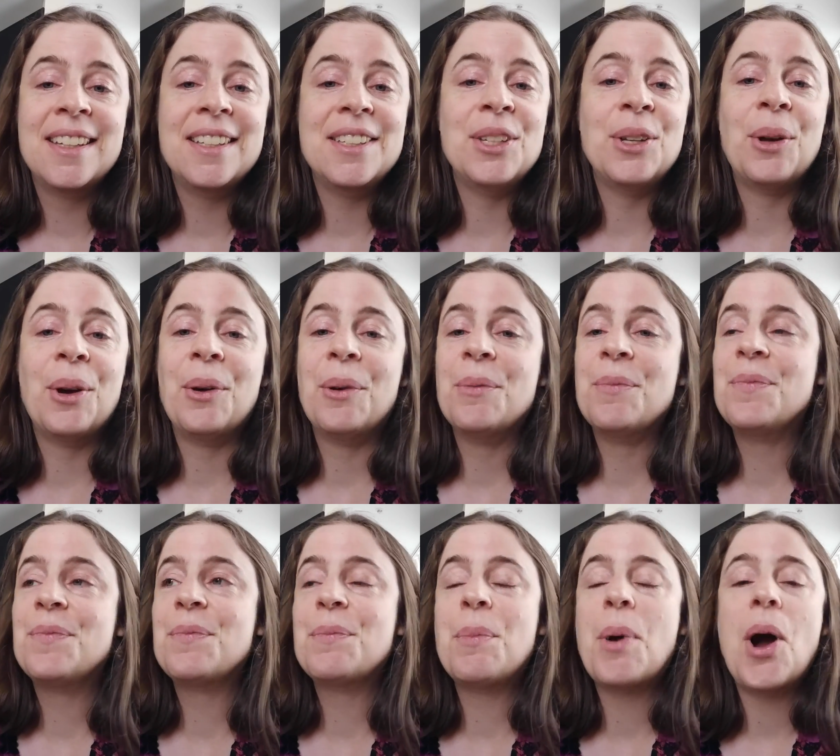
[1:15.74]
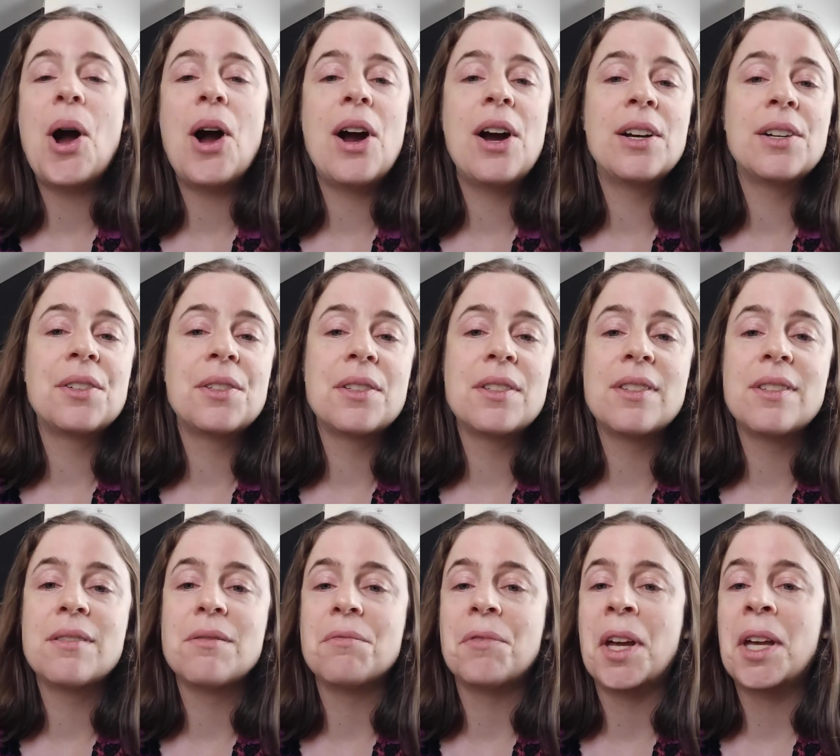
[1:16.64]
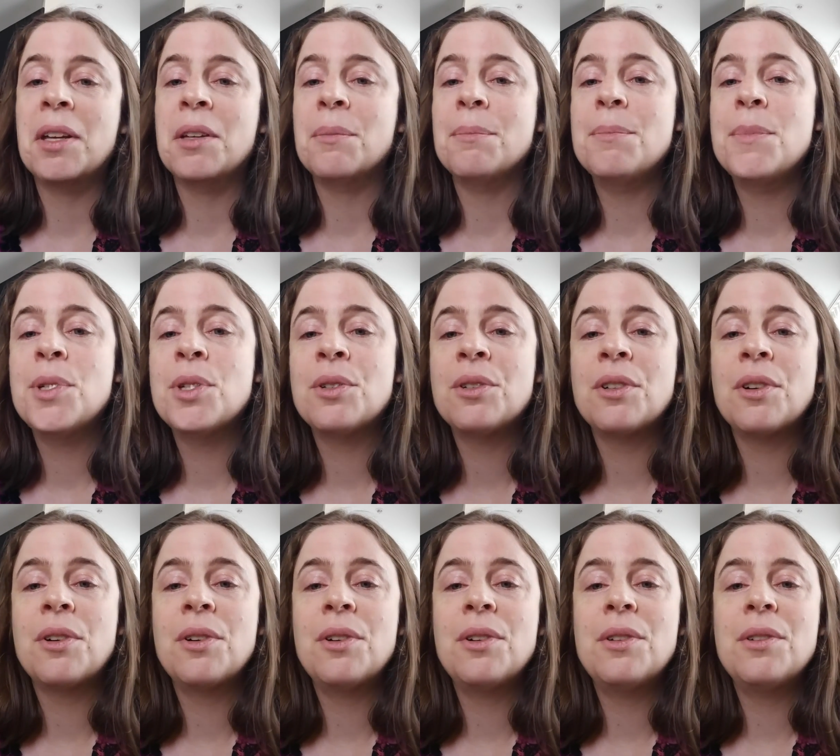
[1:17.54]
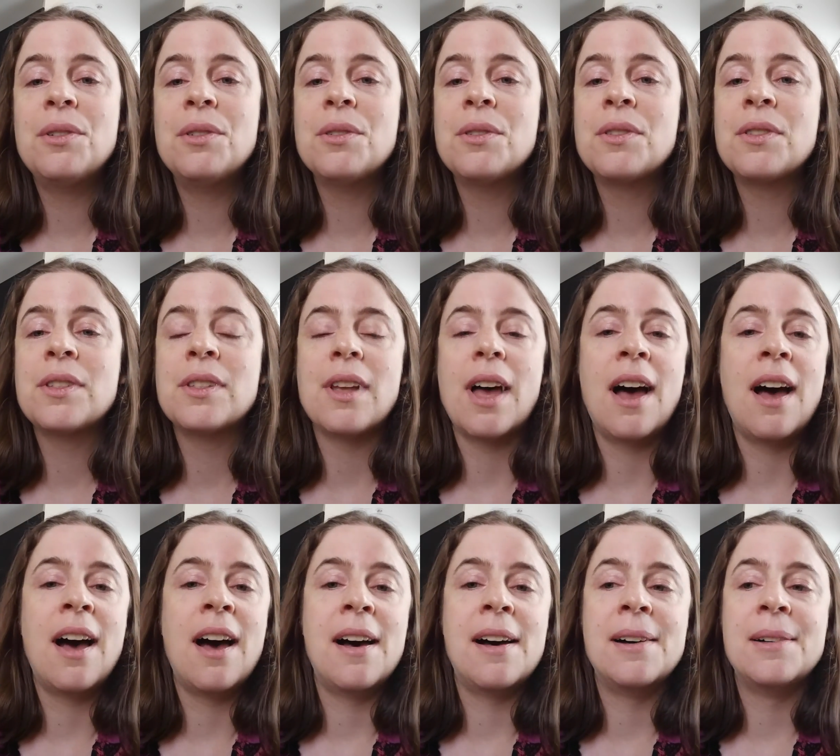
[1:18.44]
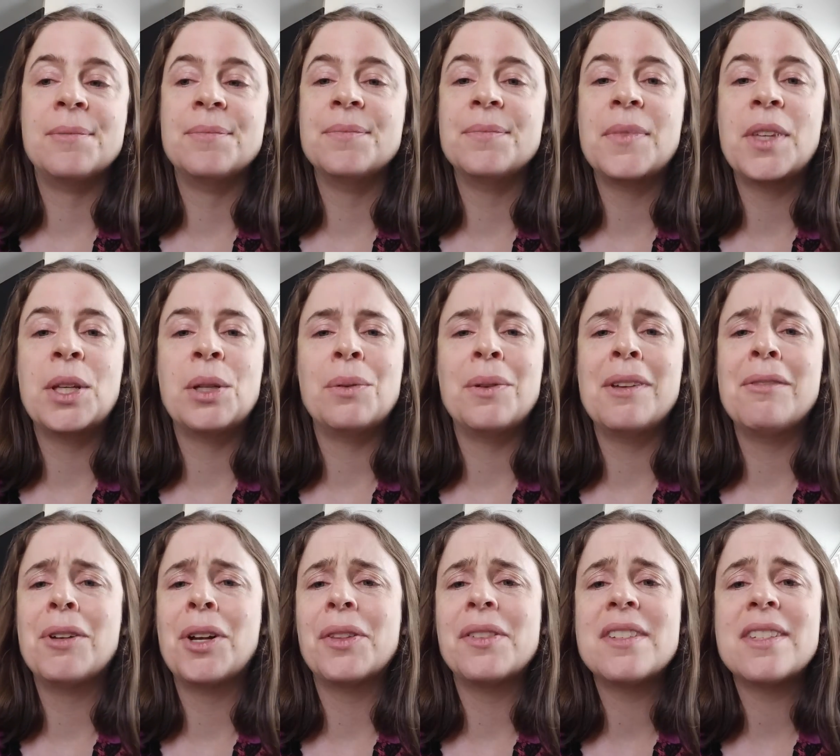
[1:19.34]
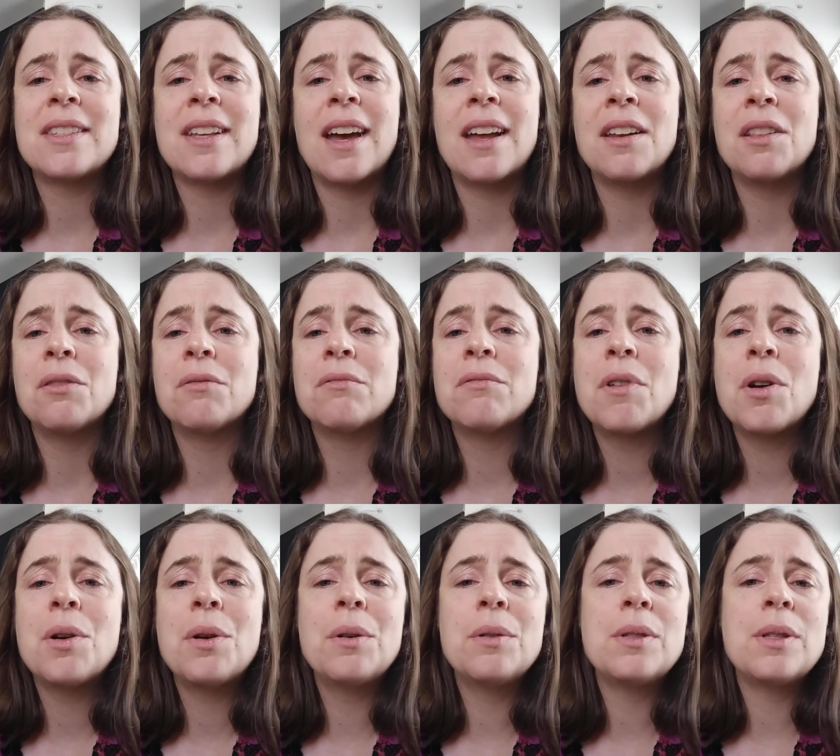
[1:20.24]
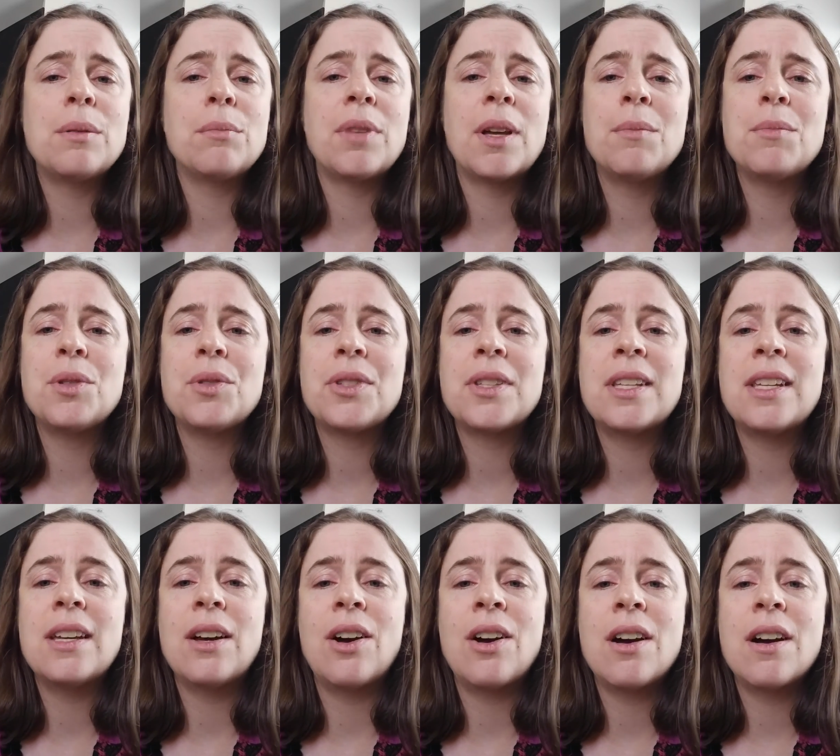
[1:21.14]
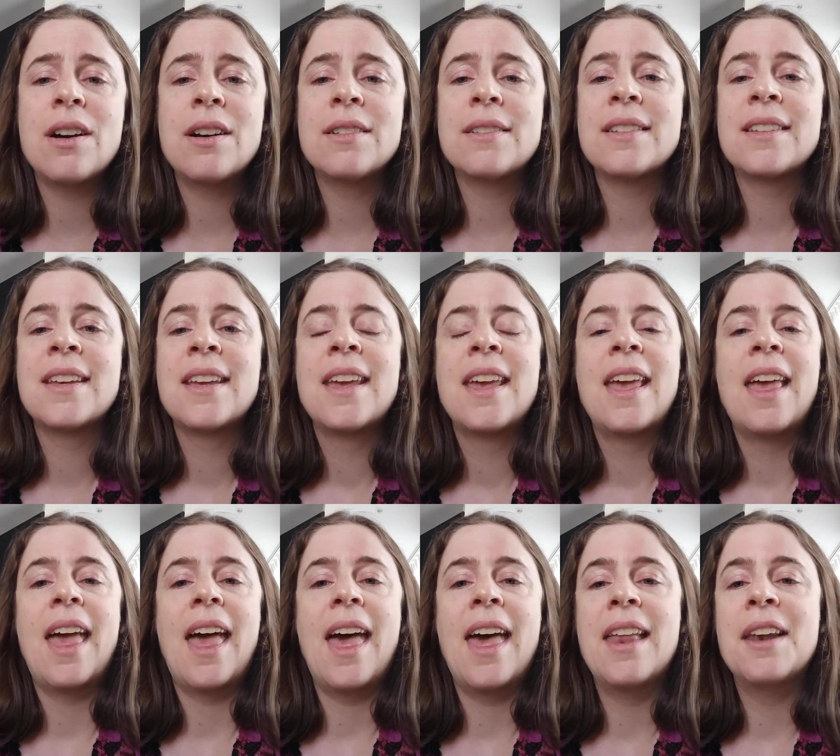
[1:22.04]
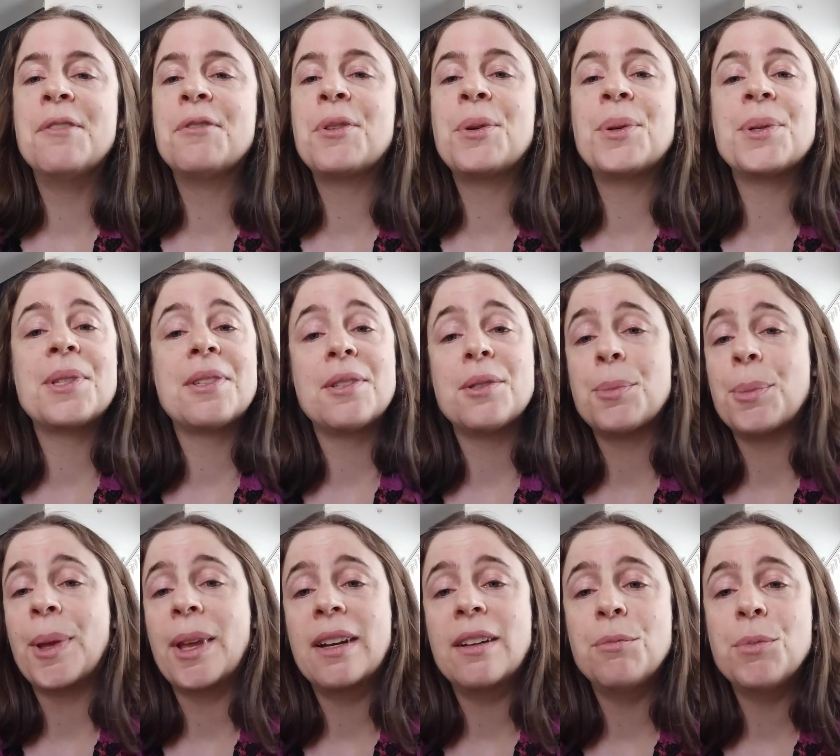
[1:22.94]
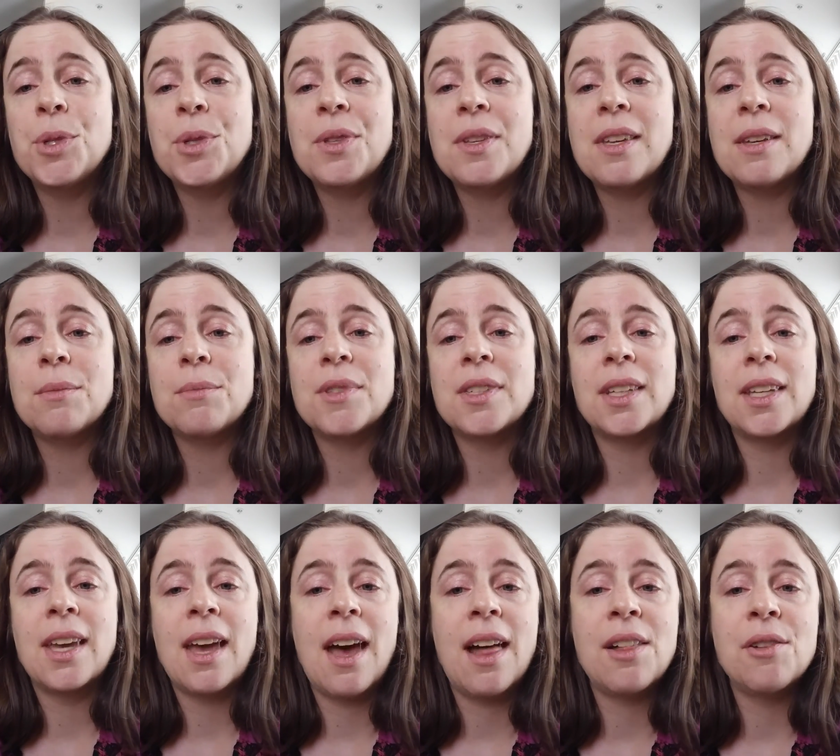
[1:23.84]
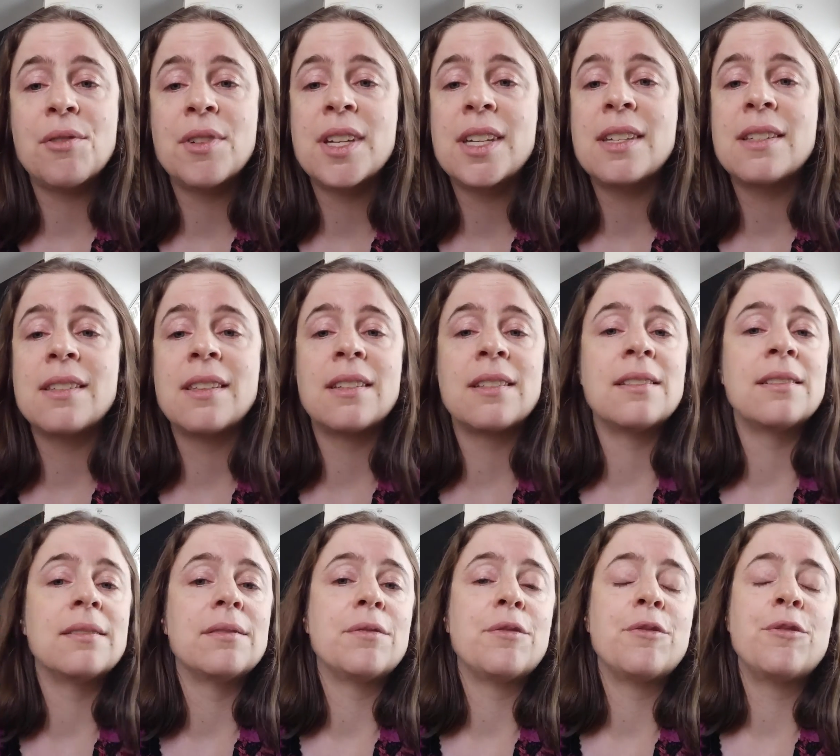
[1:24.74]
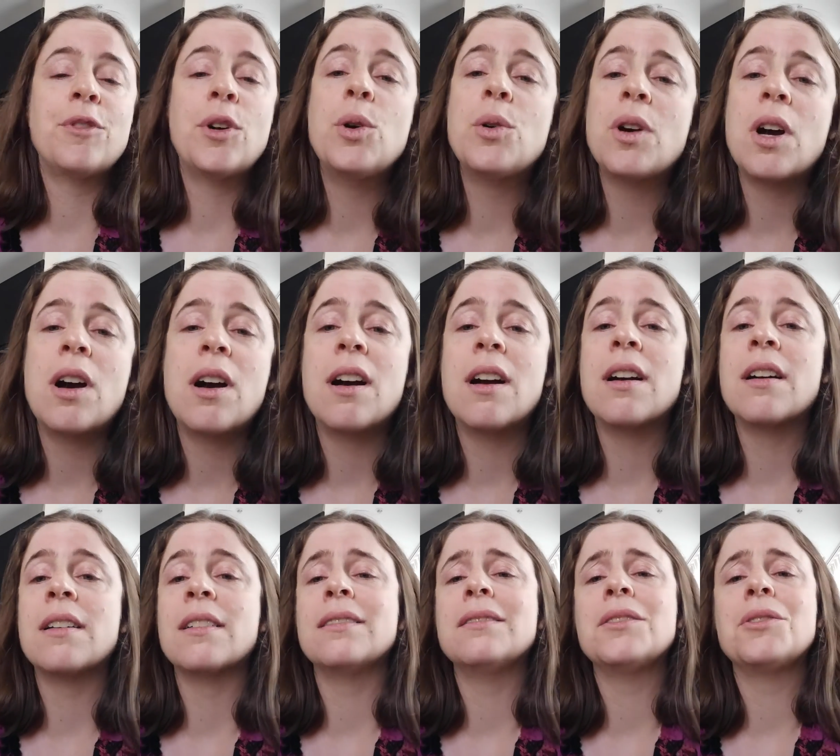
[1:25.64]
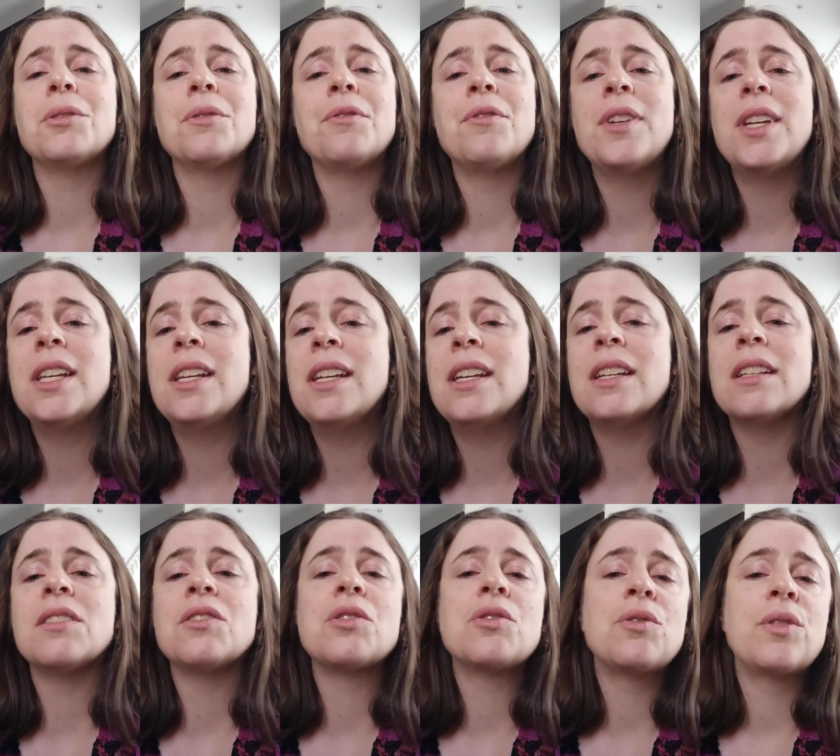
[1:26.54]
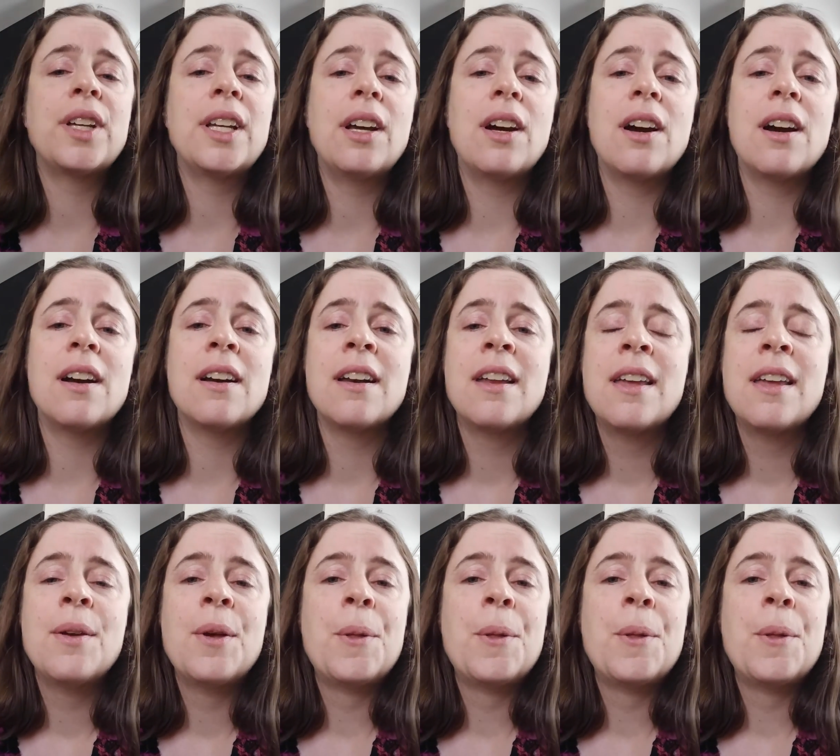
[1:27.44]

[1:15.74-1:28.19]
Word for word: You know, parks, random murals, um, you know, even on the side of the road, sometimes you'll see art. And of course, there's plenty of museums and galleries and folk art and graffiti and street art.